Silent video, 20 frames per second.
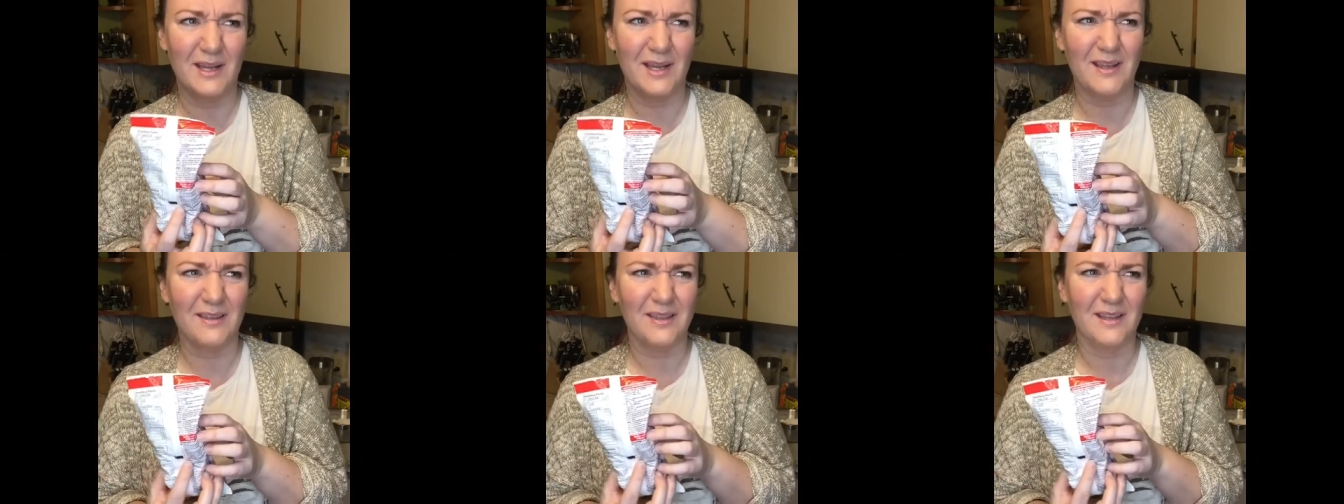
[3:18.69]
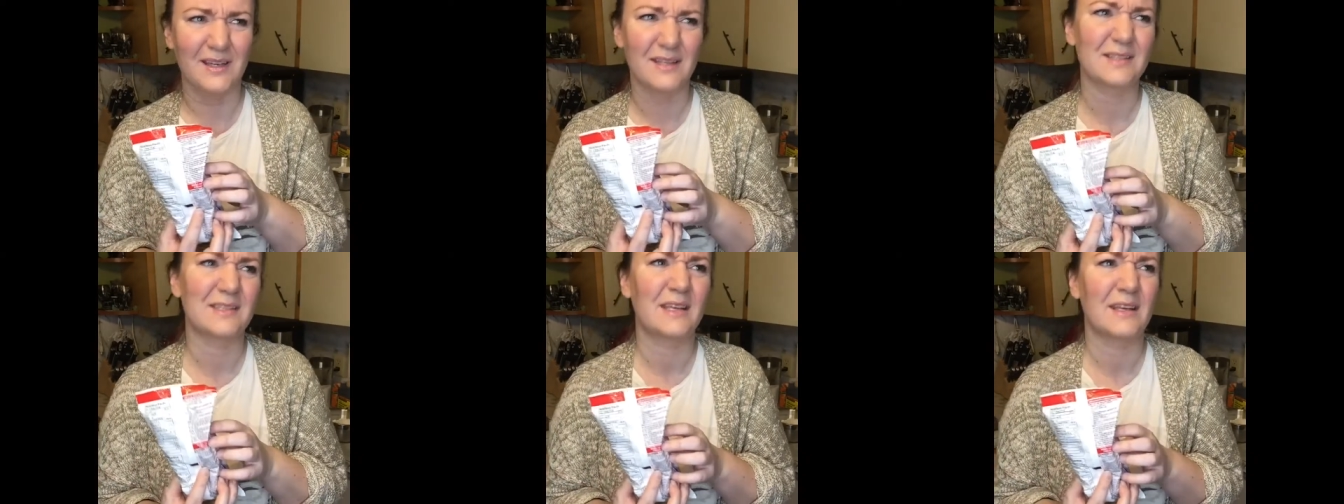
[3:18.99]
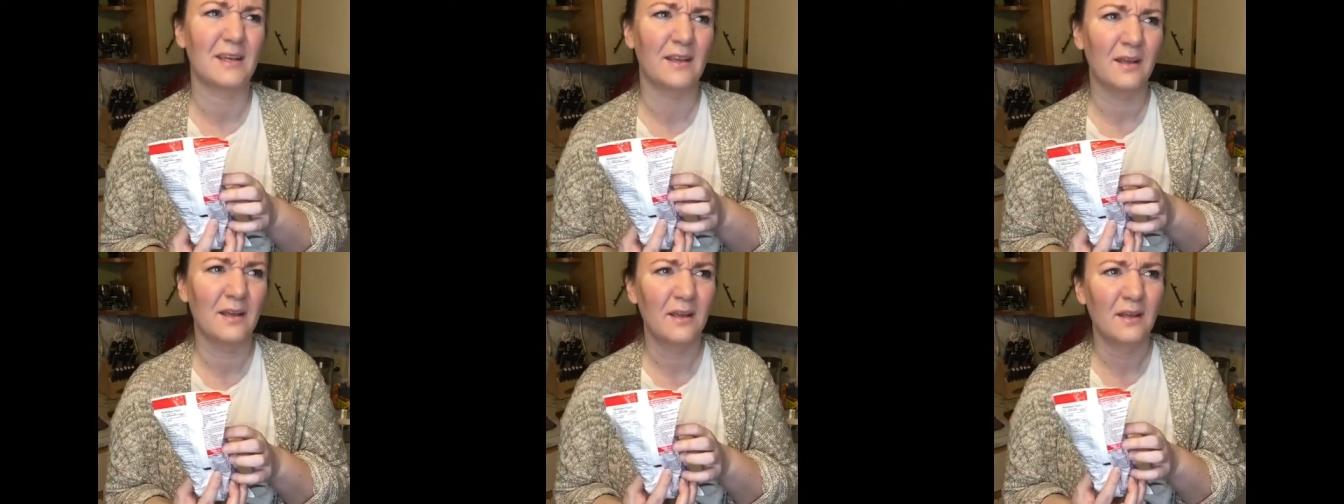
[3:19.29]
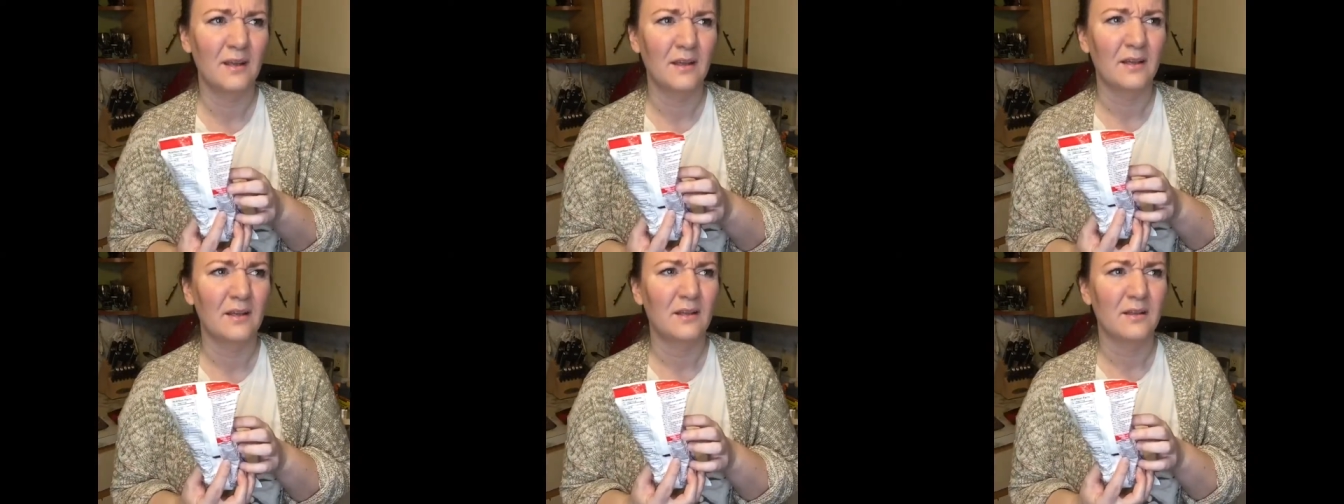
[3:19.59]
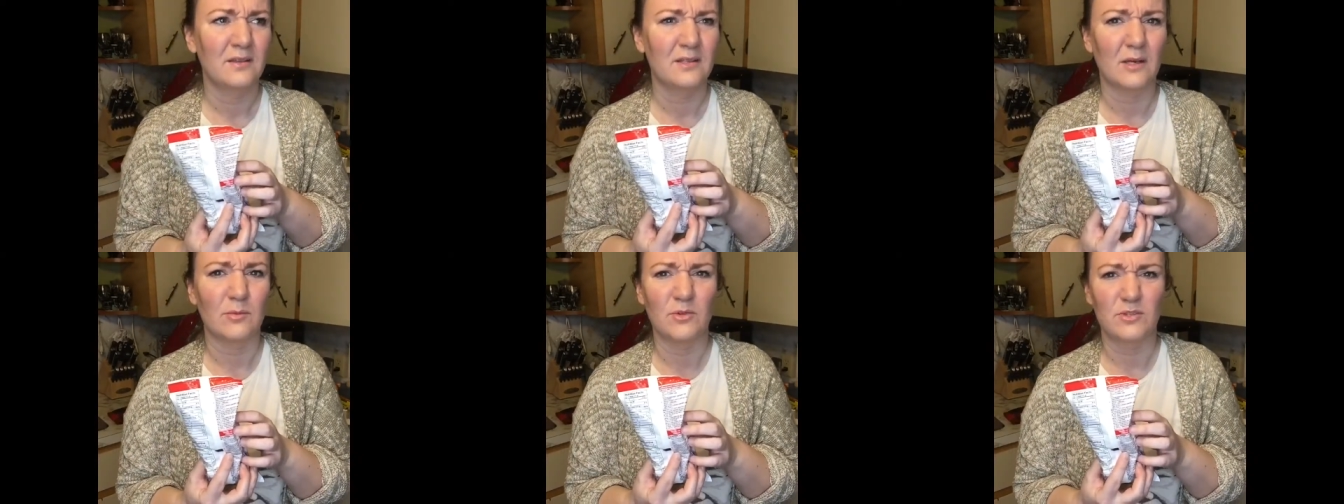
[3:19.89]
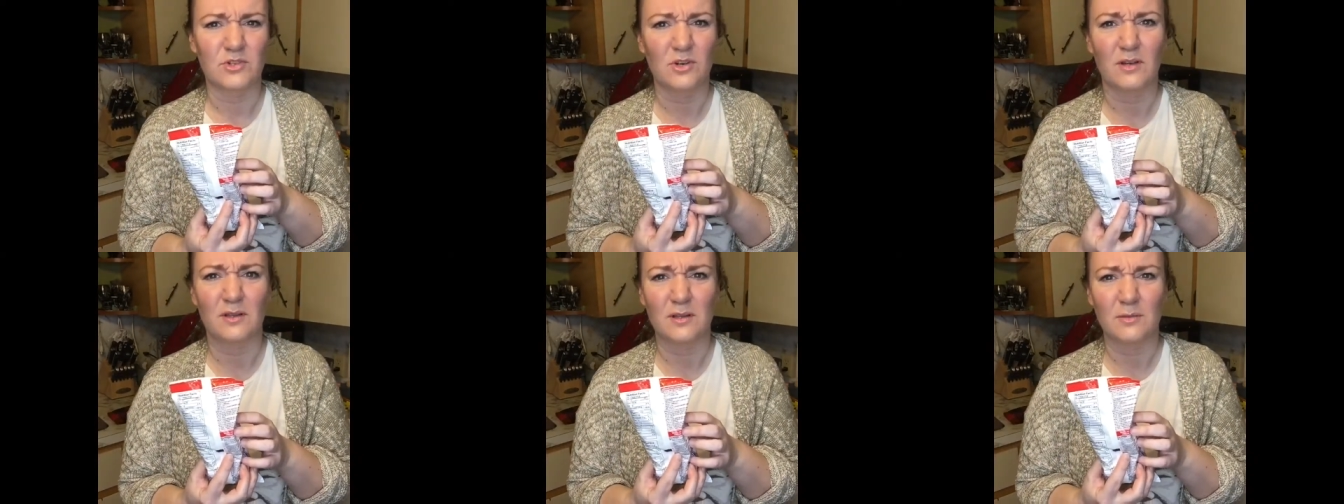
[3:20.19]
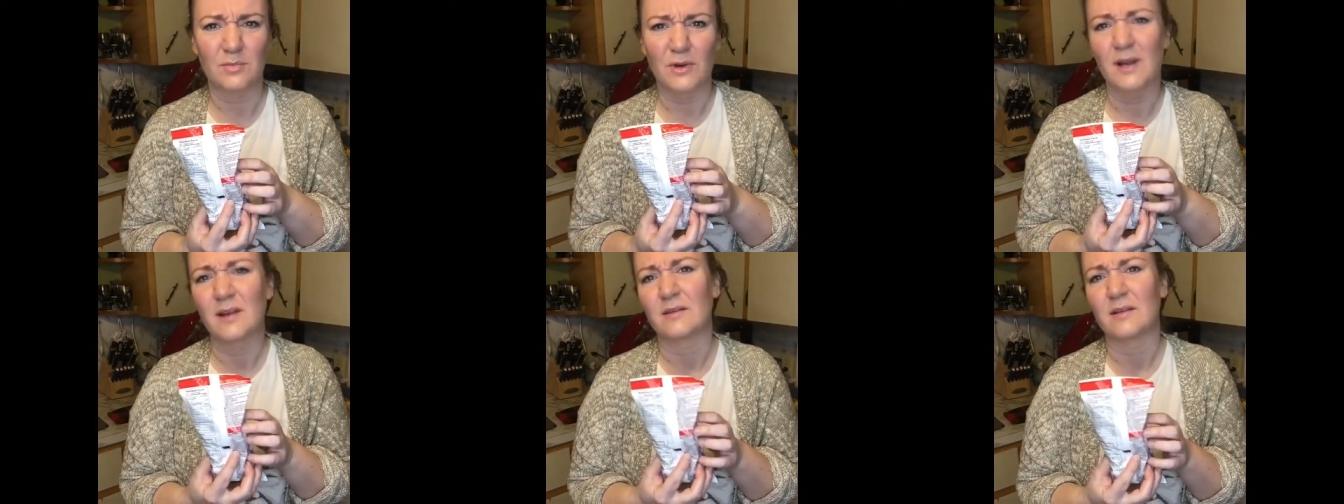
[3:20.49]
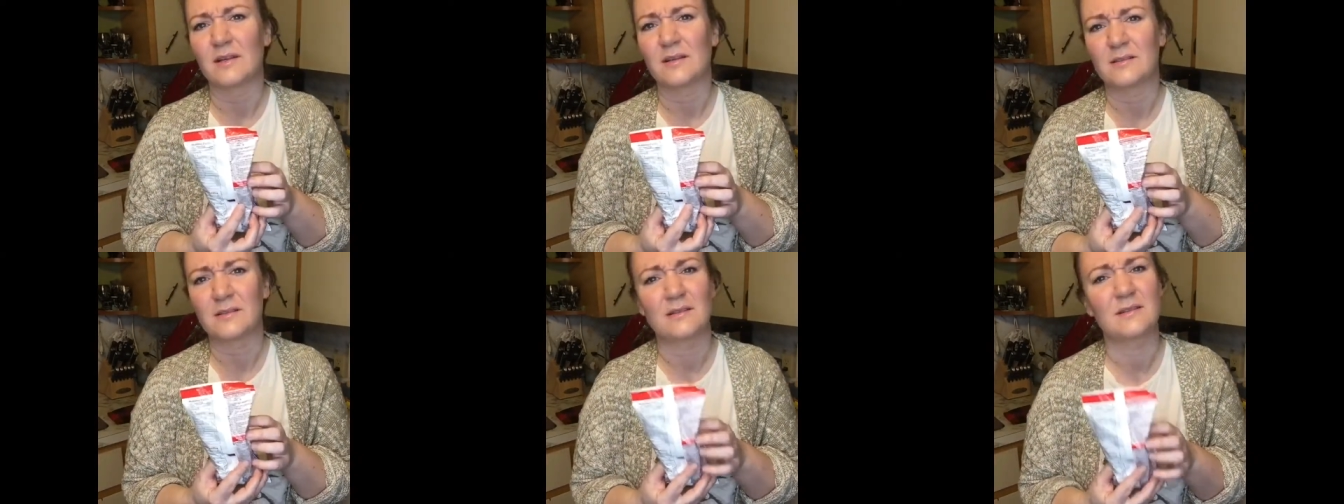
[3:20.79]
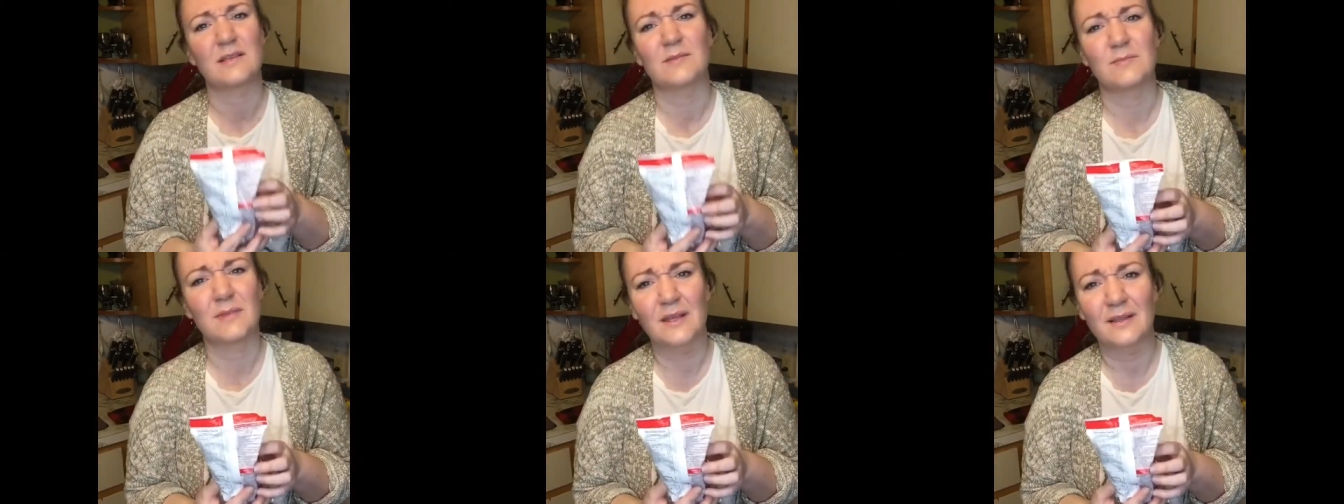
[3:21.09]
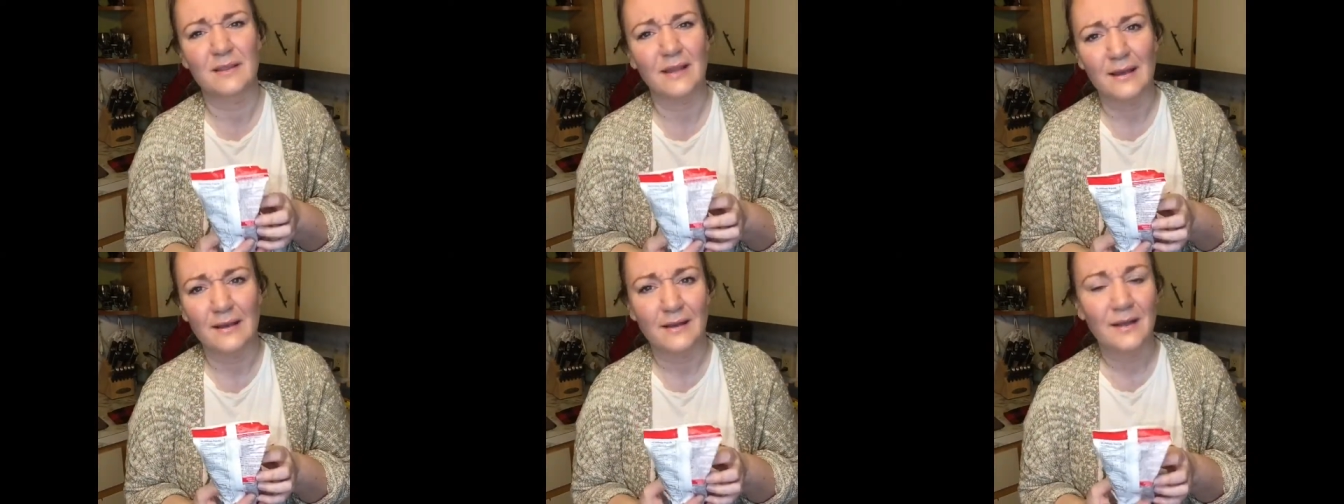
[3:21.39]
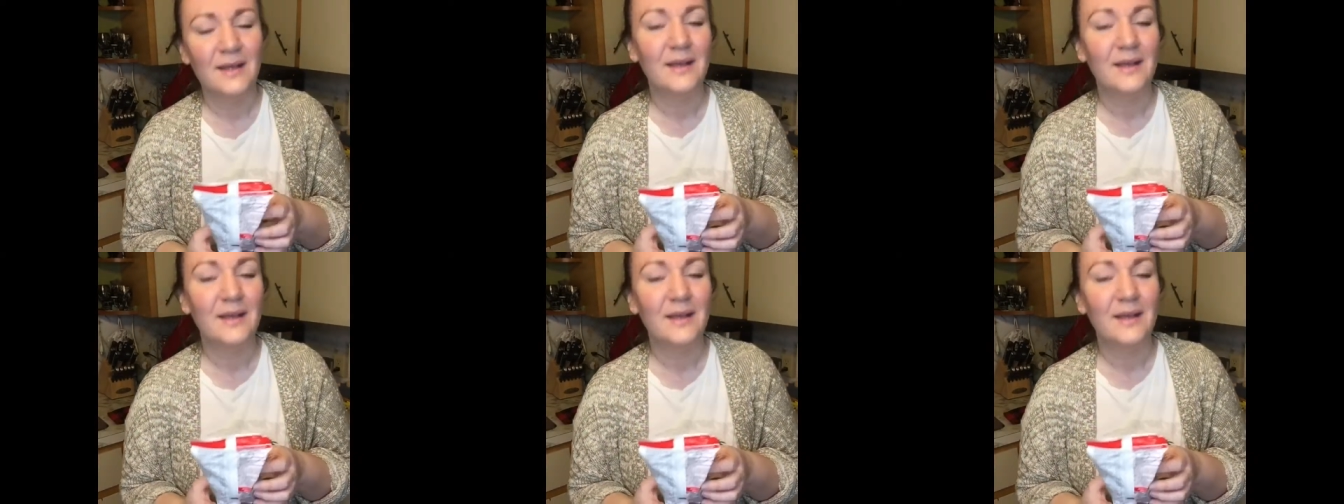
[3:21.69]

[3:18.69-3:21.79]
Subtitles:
I think it's like double chocolate brownies or something like that.